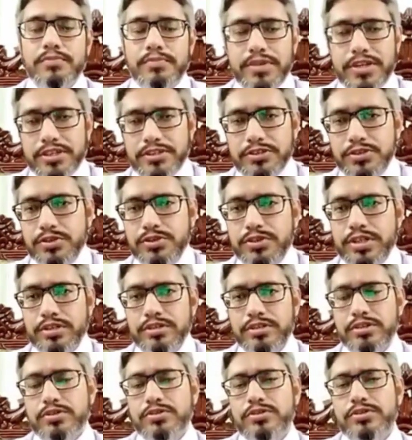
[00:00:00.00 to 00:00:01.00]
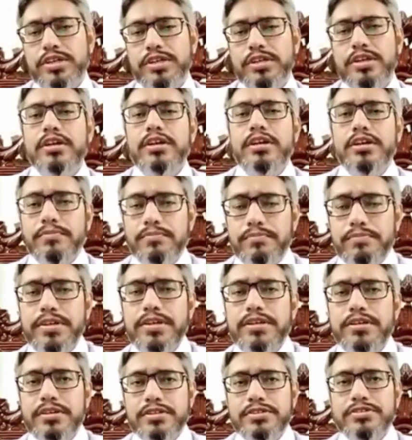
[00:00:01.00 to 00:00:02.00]
please don't include it.
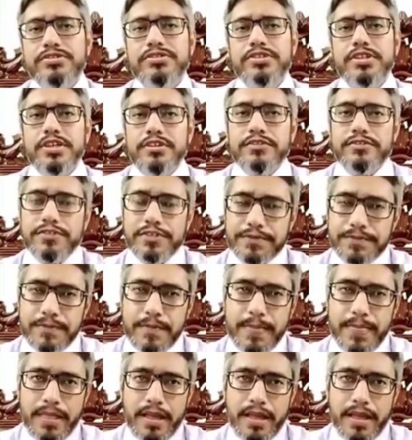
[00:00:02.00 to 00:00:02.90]
Be safe.